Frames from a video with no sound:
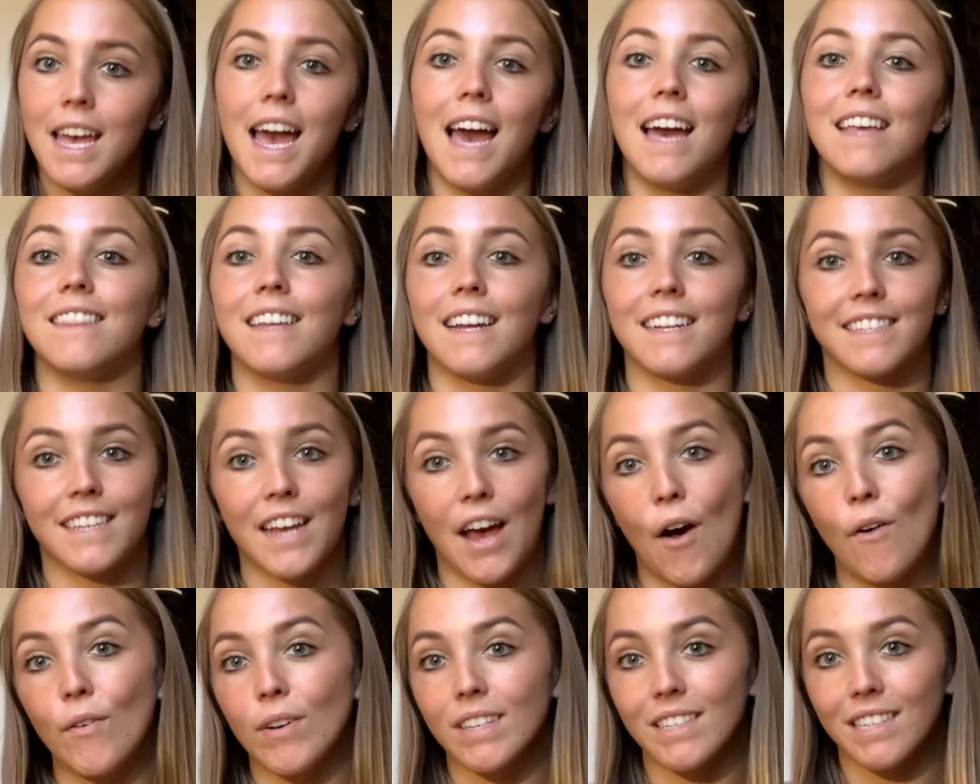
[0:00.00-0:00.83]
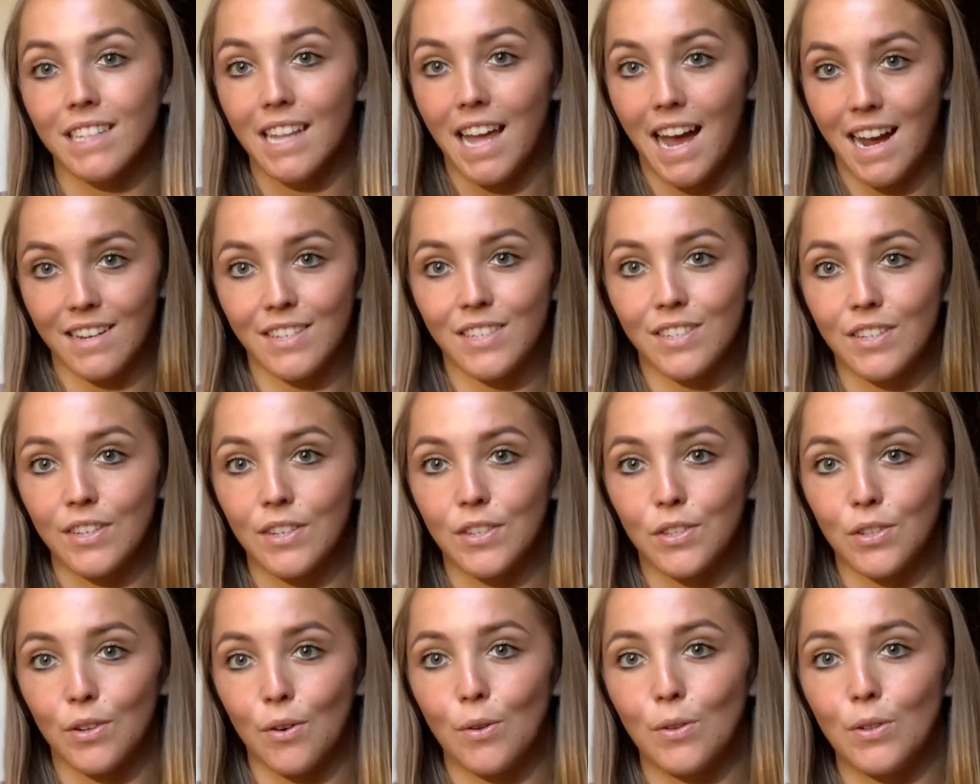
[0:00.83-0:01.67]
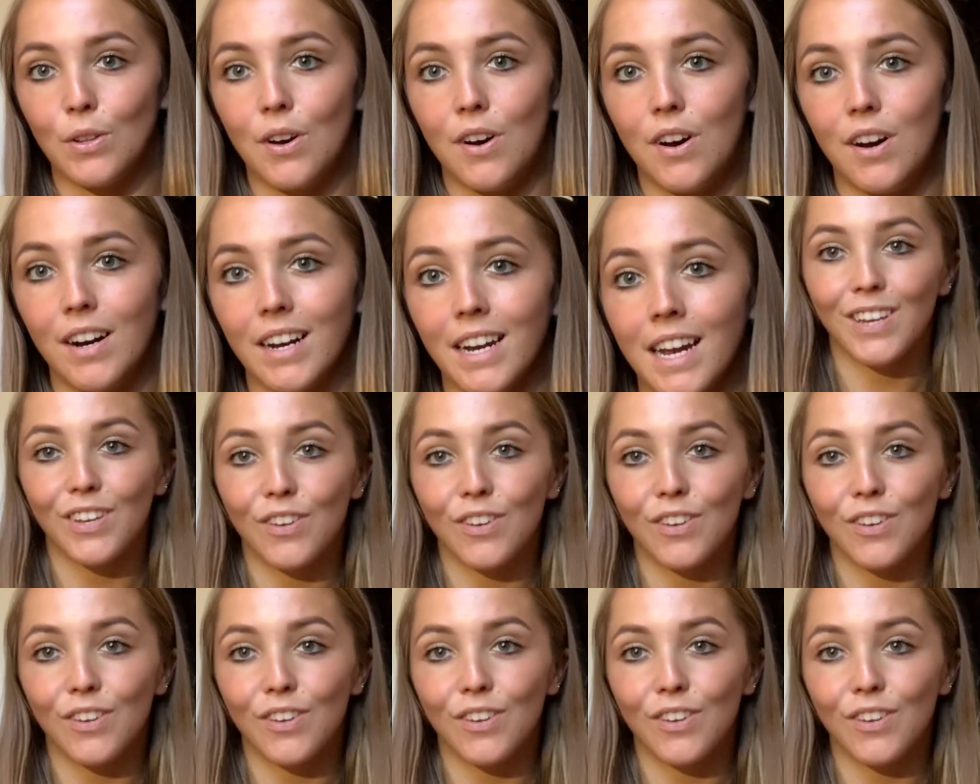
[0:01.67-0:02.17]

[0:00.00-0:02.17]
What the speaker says: And that's how it's lasted so long.